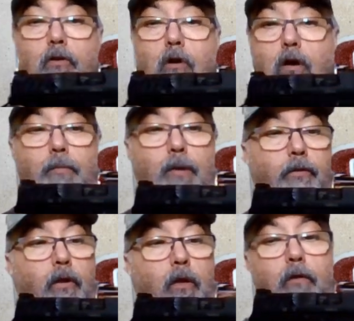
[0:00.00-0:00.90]
about the
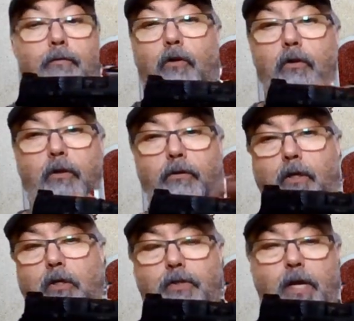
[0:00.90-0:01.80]
front and rear
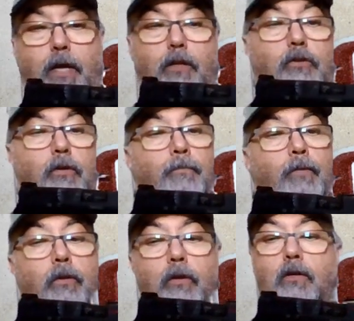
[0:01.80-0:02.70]
sights.
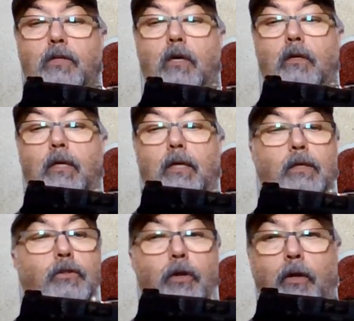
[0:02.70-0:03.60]
These are
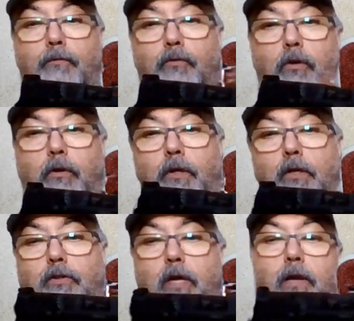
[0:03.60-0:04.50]
steel front and rear
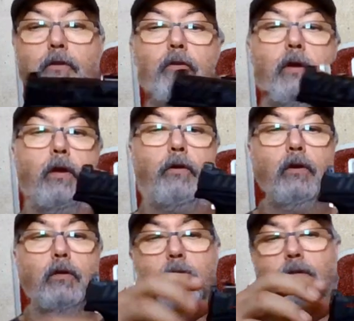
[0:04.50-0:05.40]
sights, and rear
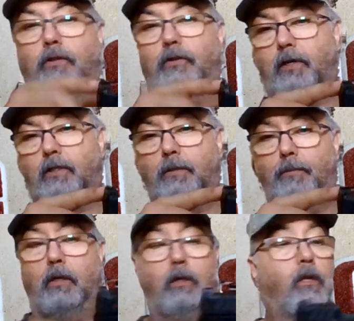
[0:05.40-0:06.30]
sights adjustable.
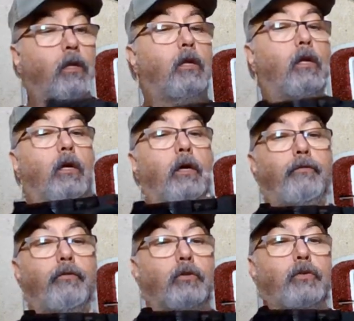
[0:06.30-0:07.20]
Front
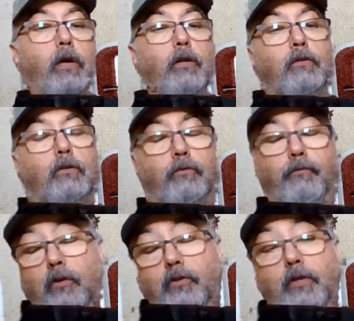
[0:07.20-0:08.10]

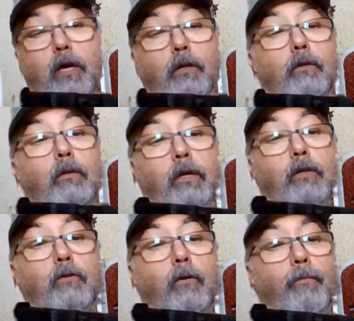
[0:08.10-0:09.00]
side is
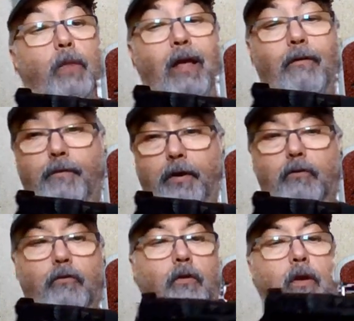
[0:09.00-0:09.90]
fixed,
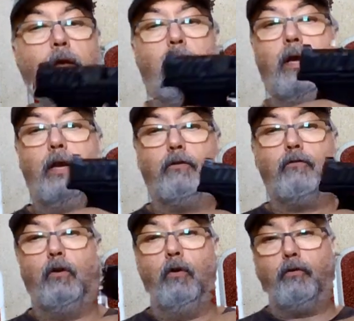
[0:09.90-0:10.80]
and it's
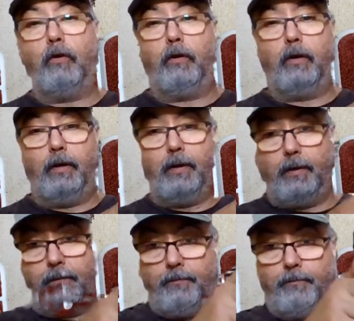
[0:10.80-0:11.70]
using
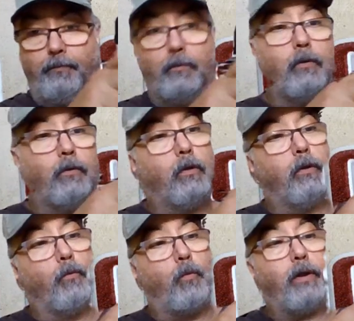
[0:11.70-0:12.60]
white
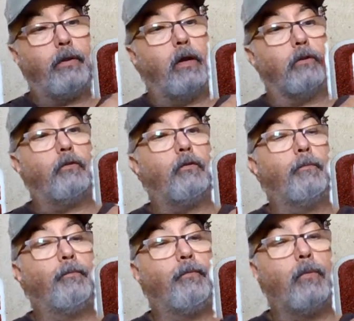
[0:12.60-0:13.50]
dots.
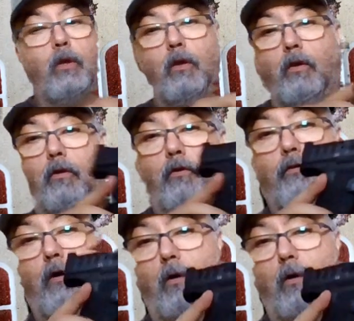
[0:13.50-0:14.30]
So